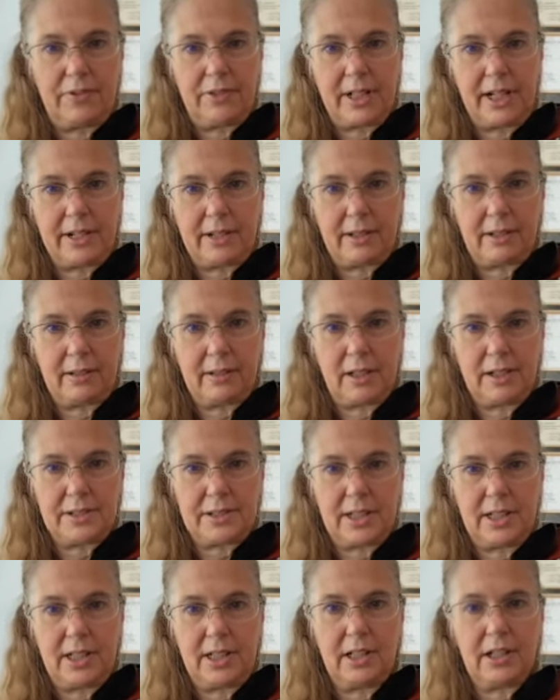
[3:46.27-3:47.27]
across
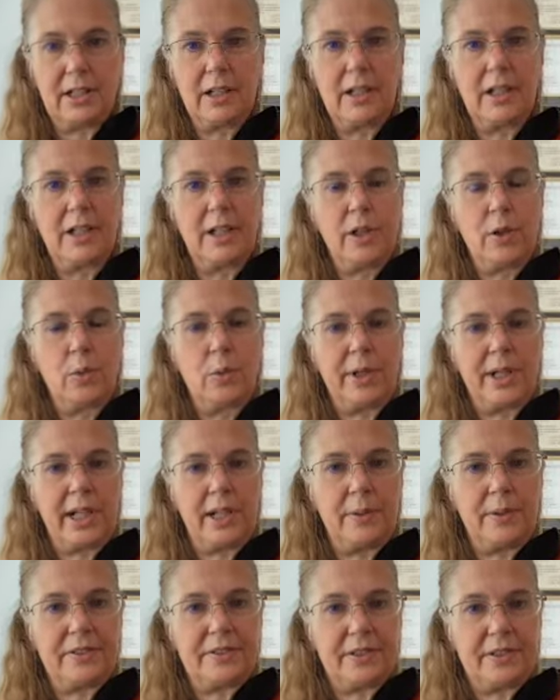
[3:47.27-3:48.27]
here. When I
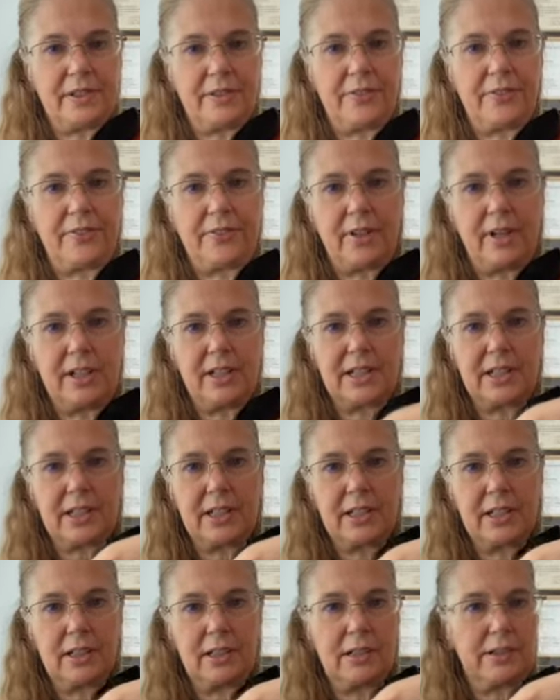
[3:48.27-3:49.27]
was at the frog,
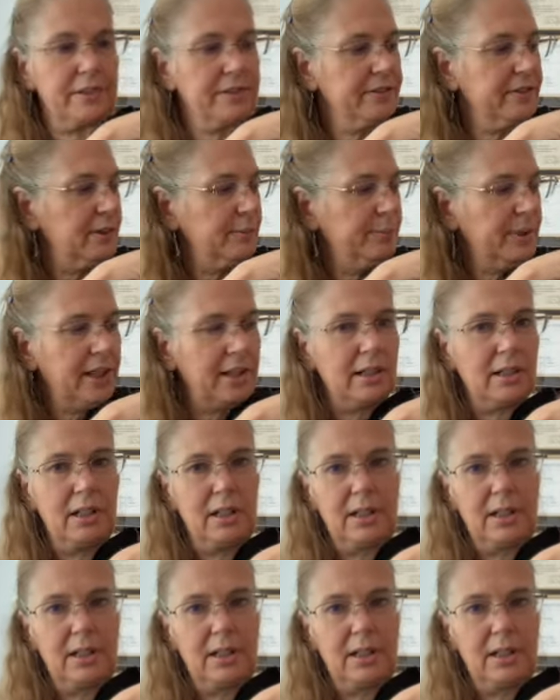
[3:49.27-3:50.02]
you notice that my